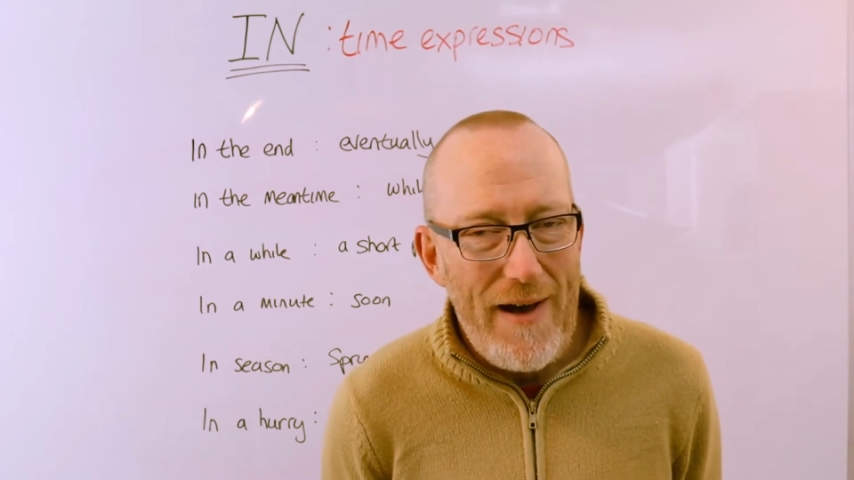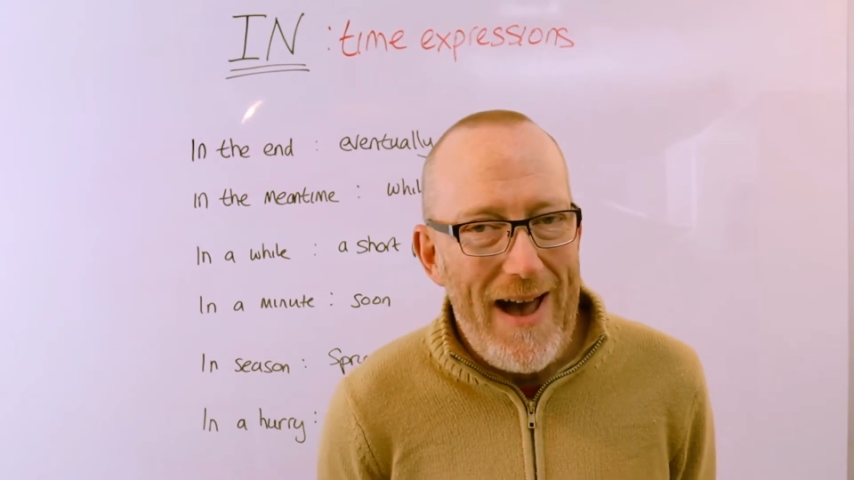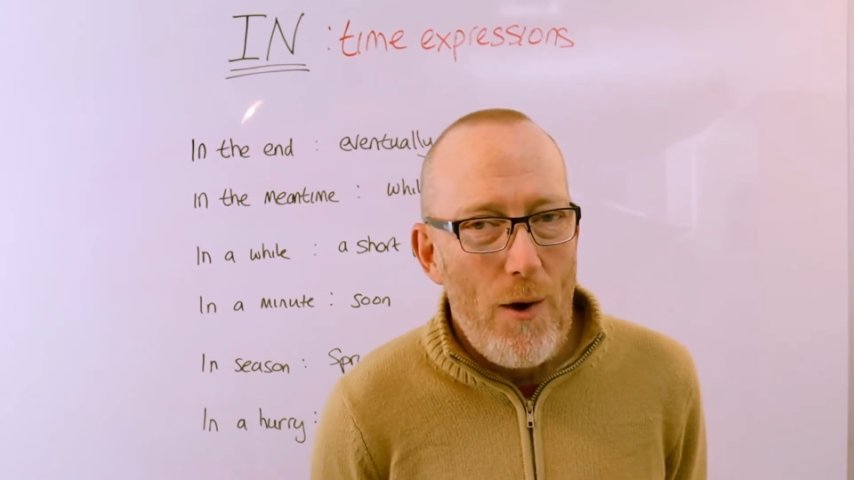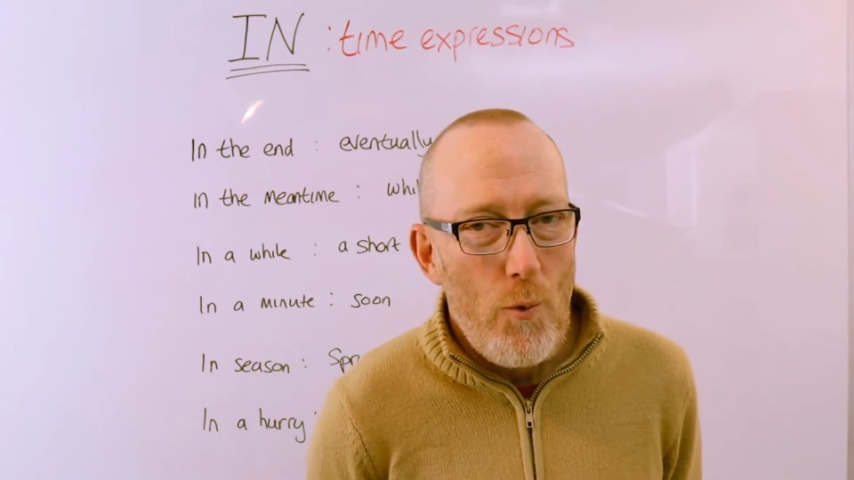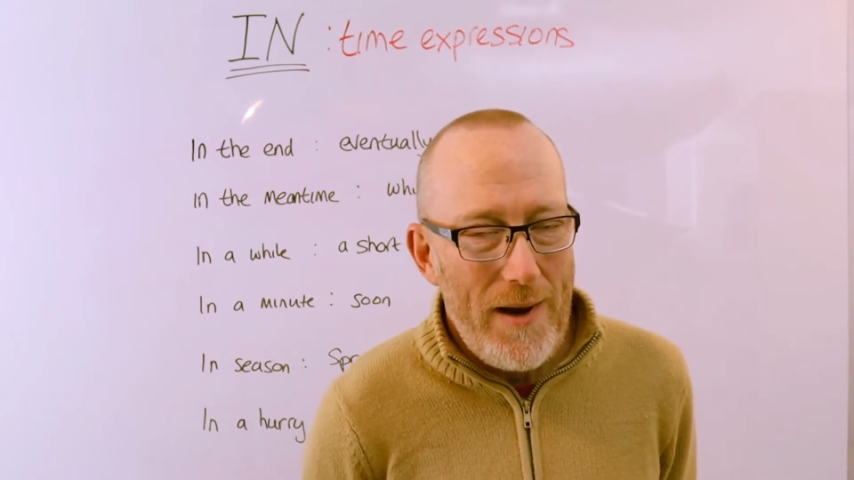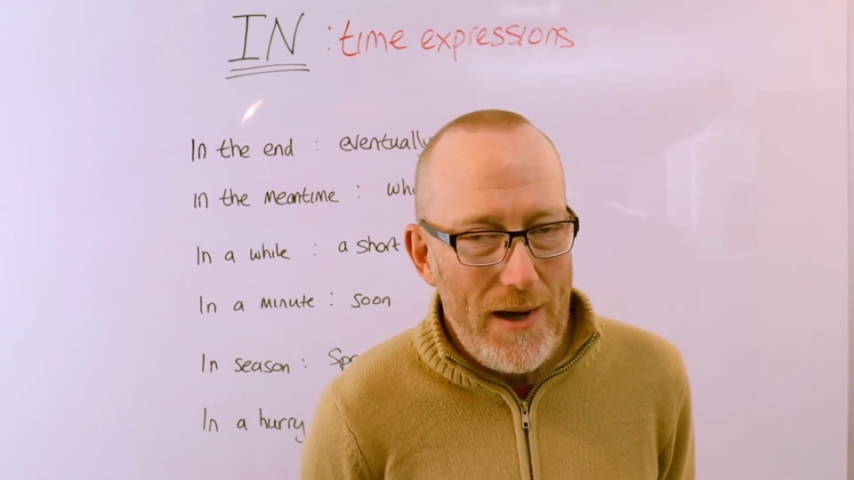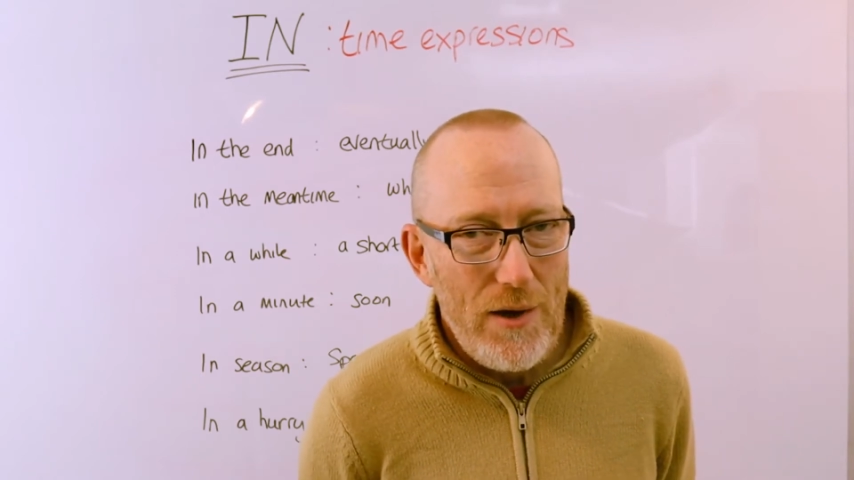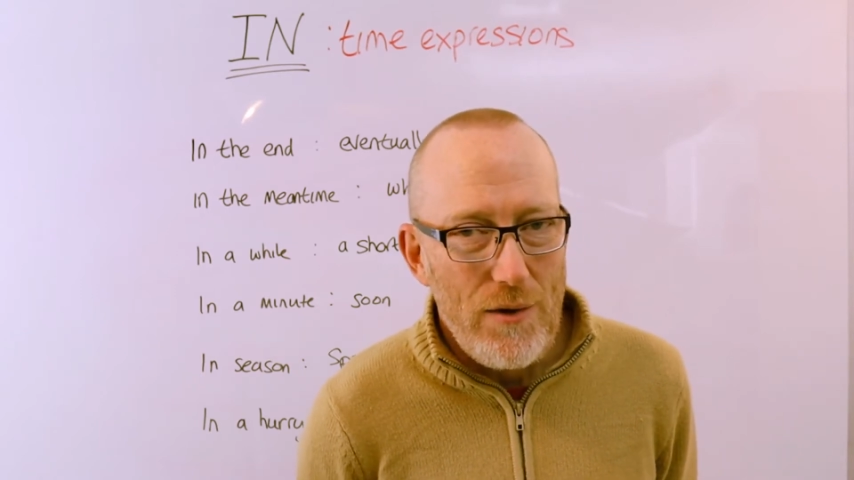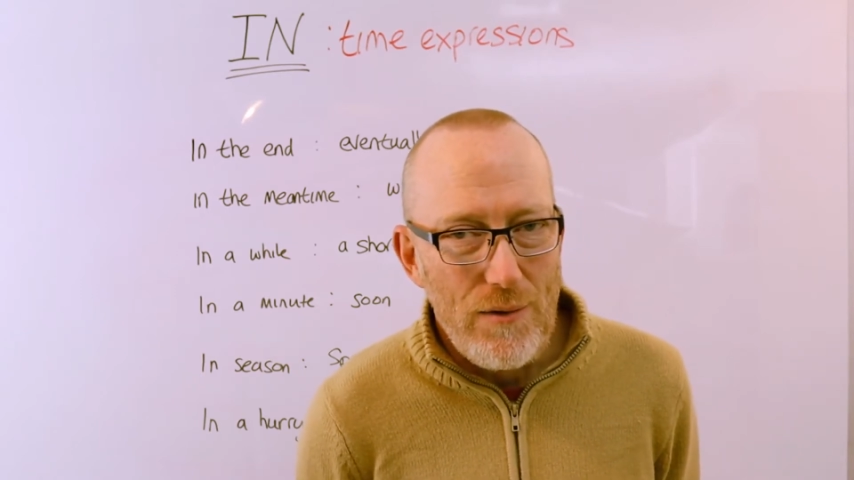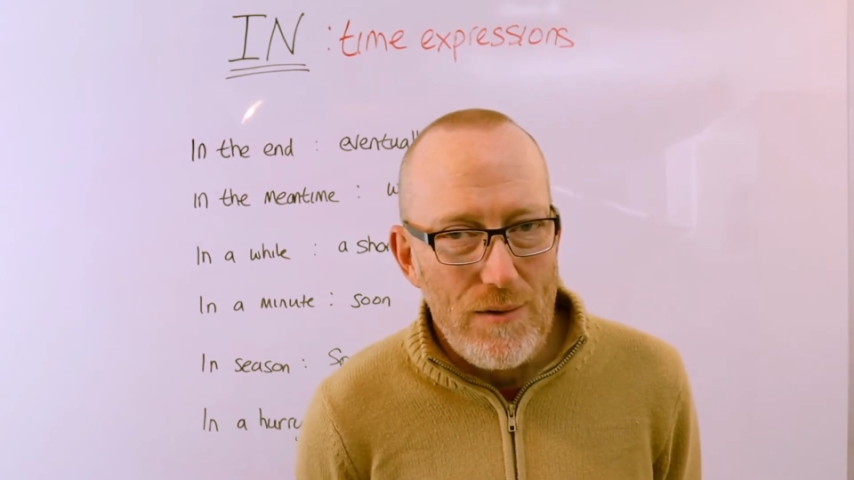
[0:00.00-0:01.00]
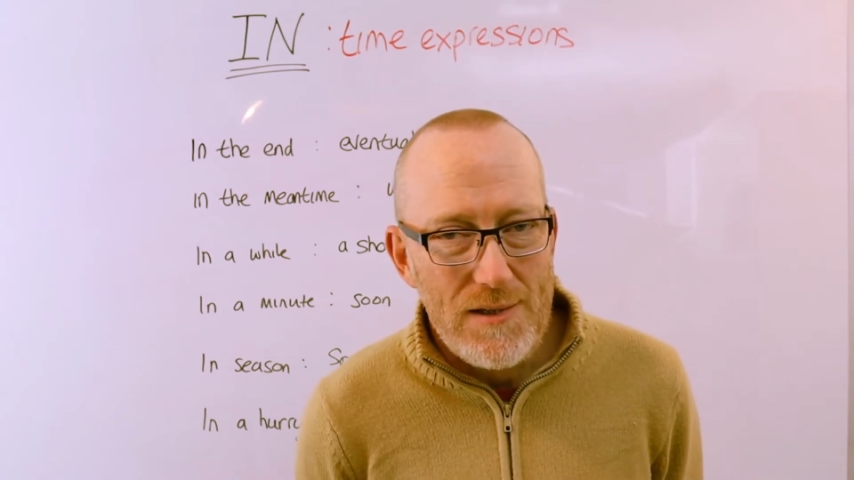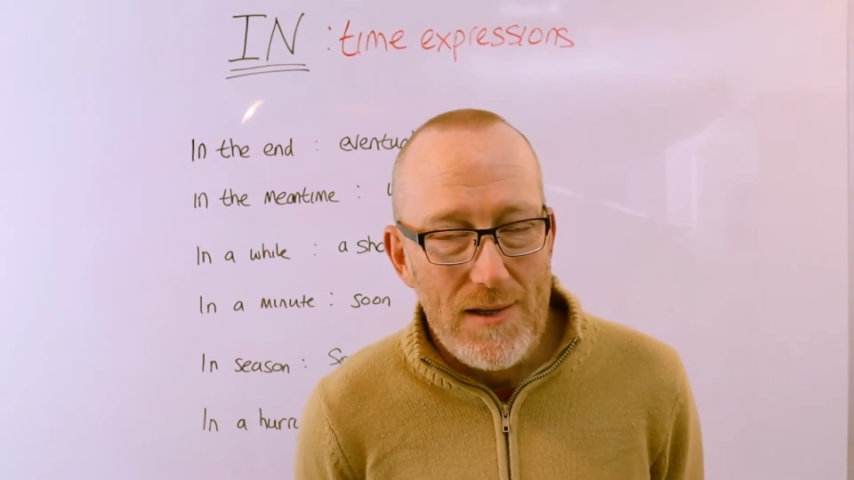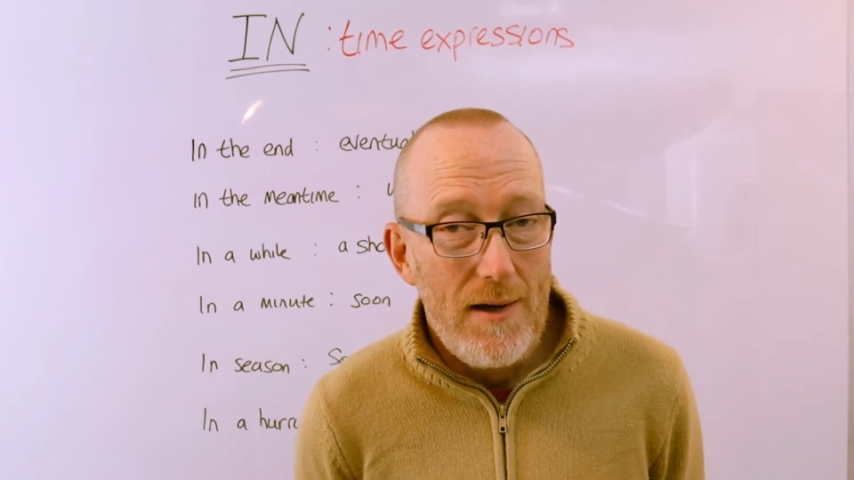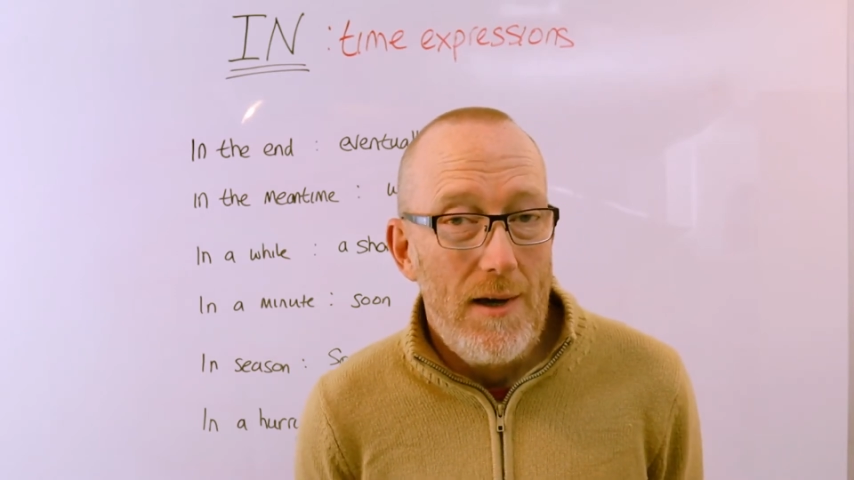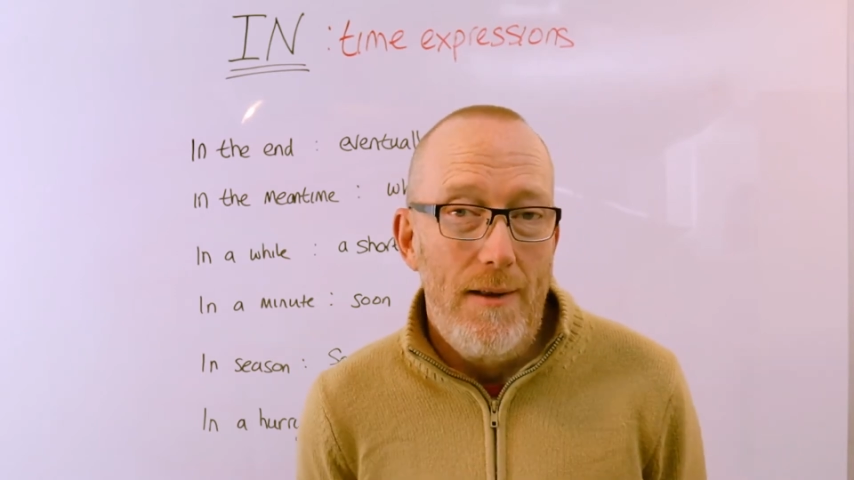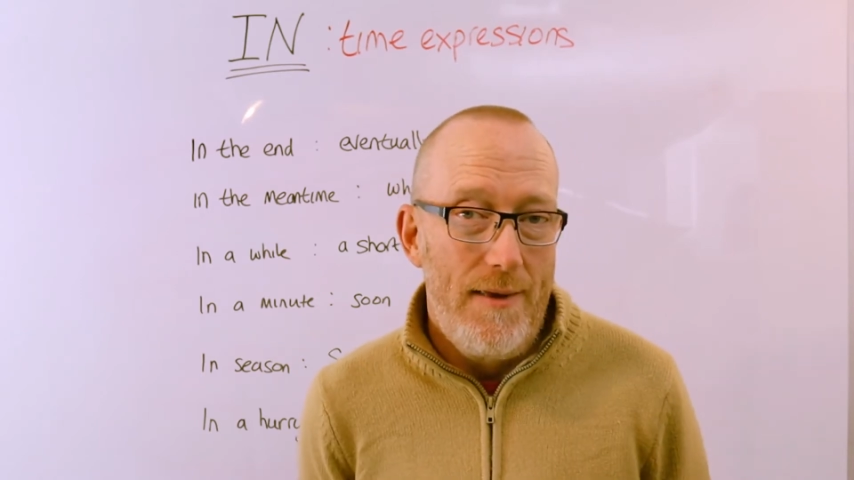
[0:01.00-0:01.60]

how we use